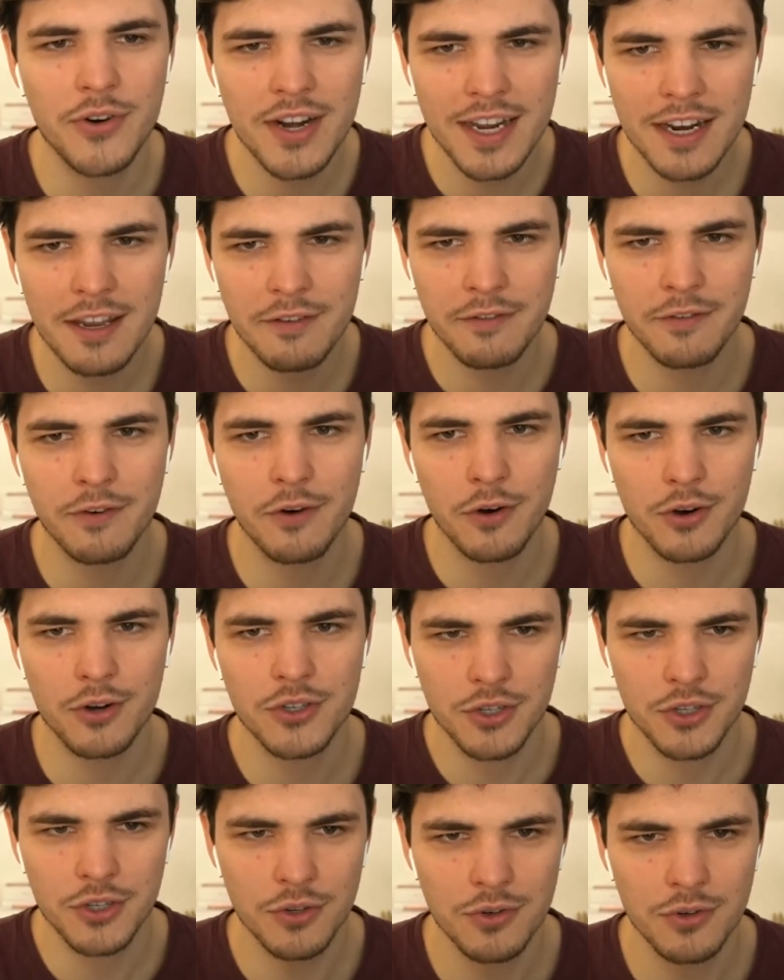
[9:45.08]
really
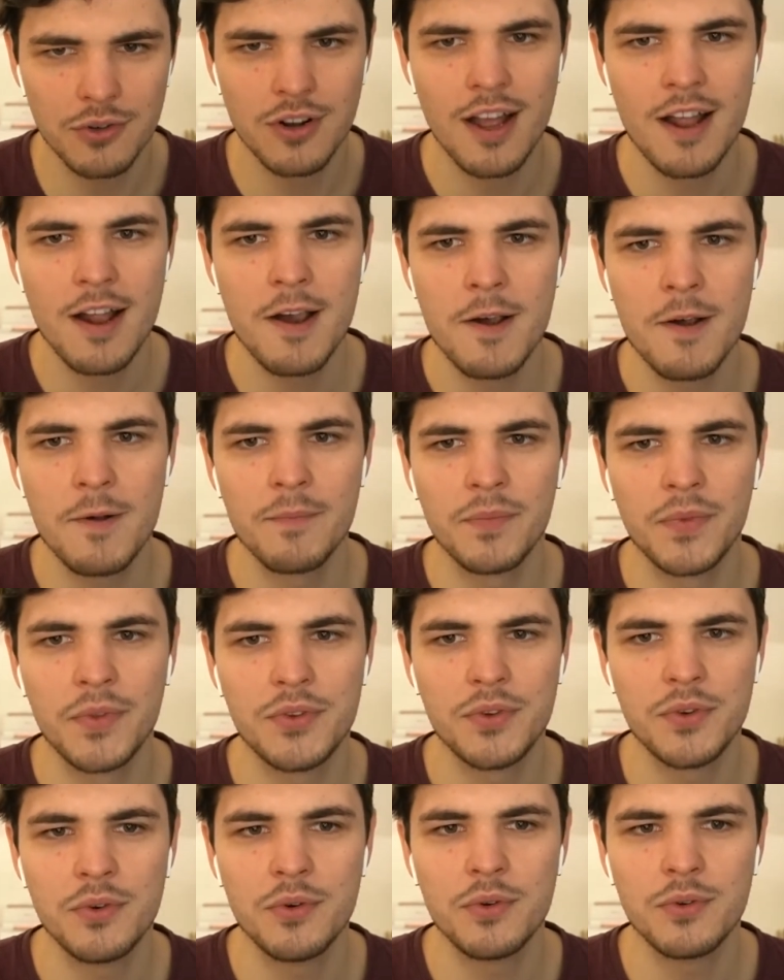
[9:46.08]
force you
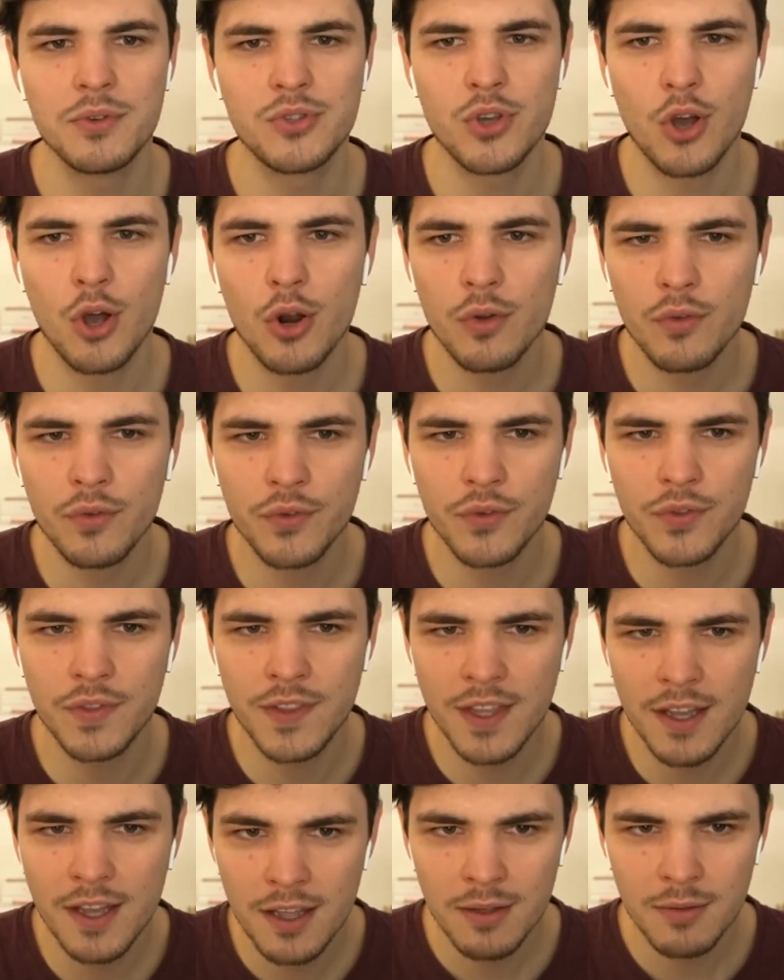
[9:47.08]
to solve
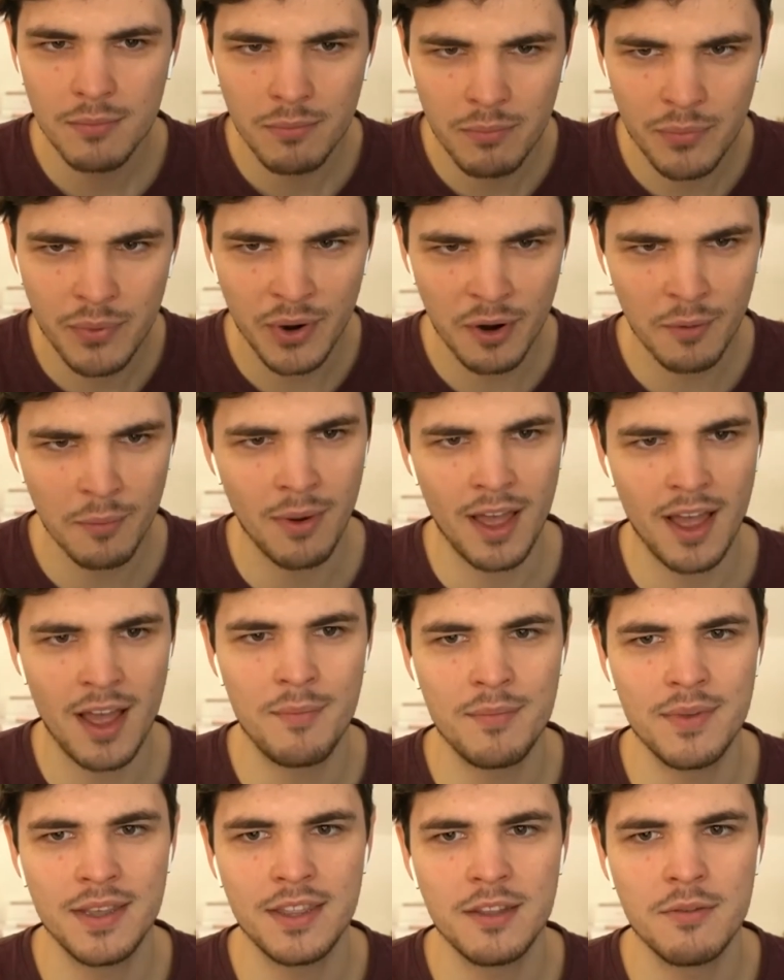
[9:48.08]
the
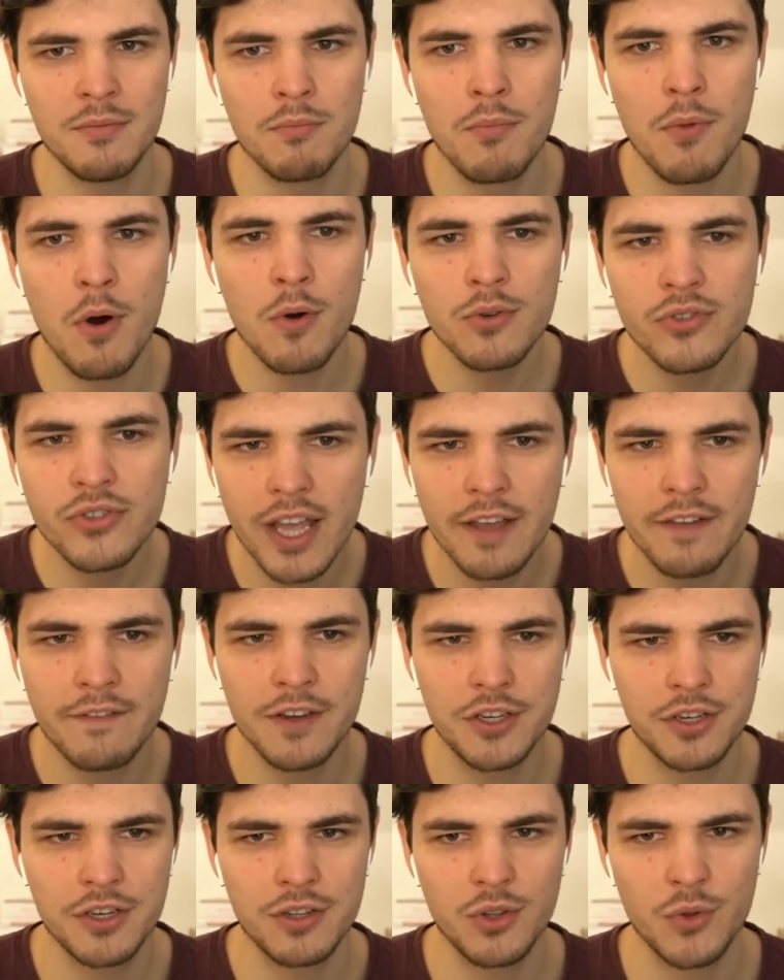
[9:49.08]
problem in the most
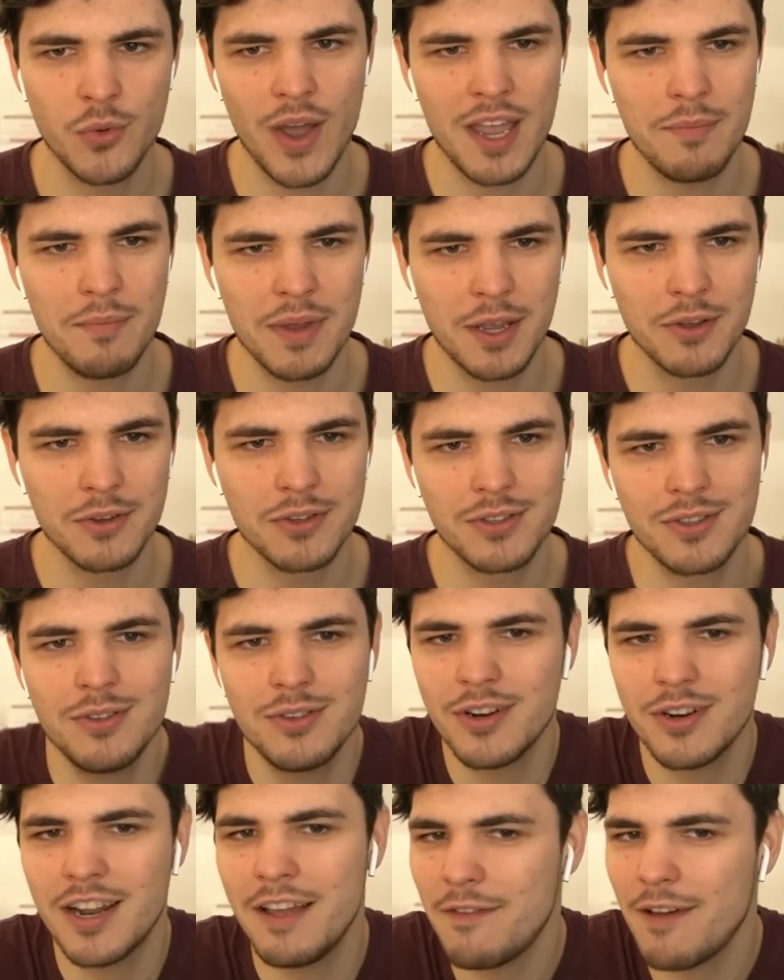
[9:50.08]
efficient way,
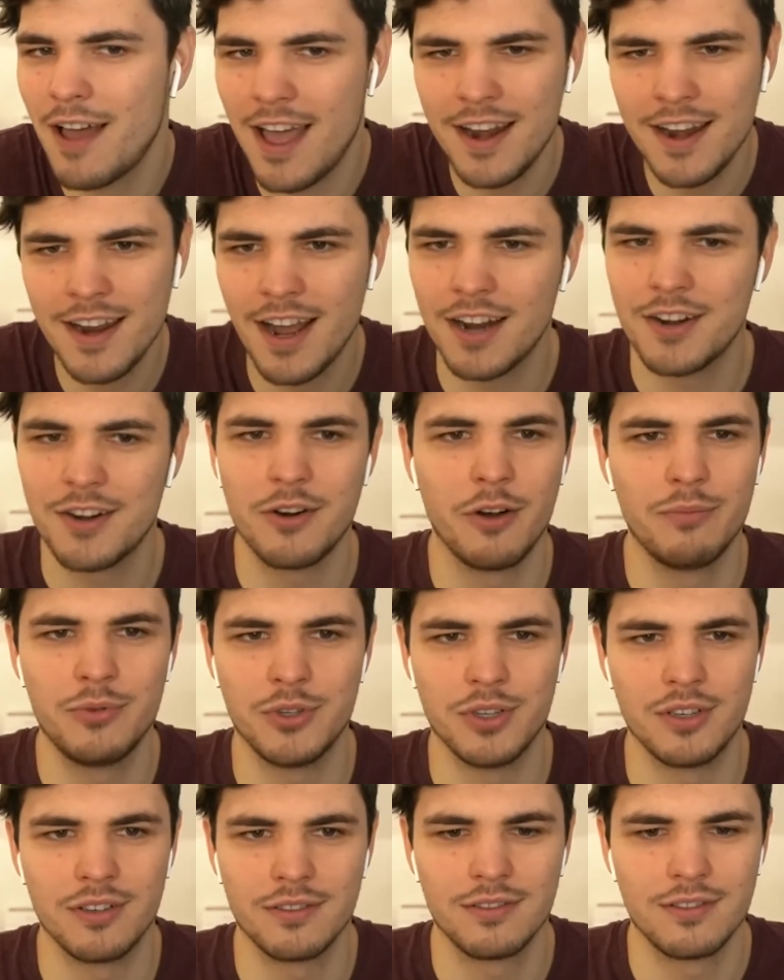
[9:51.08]
because you don't have any other
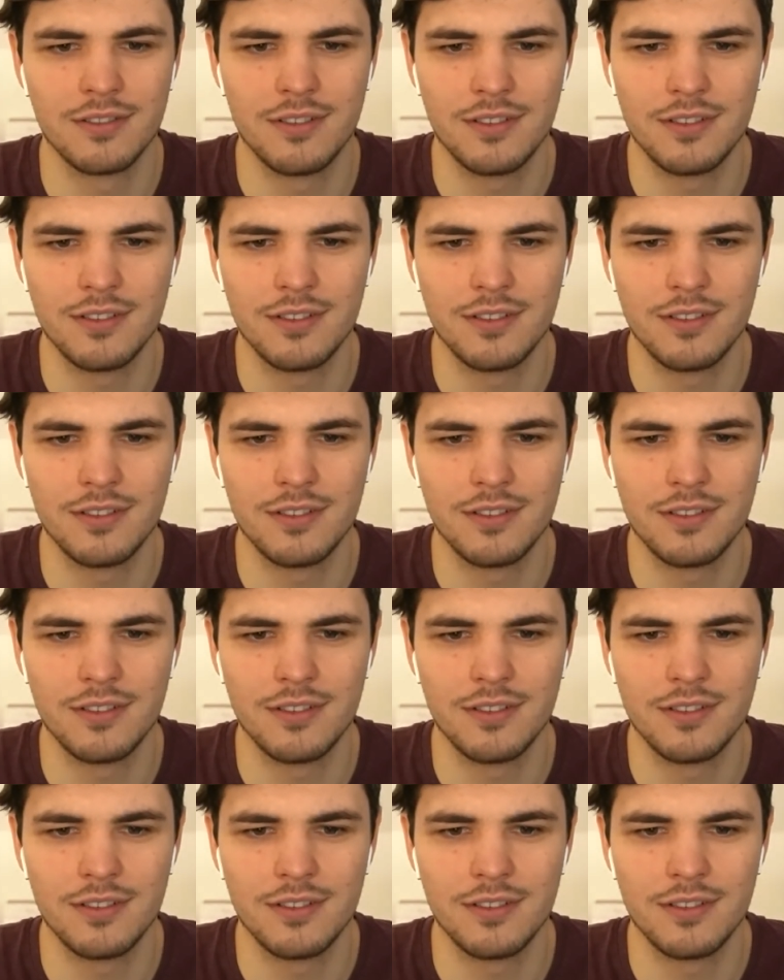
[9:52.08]
option.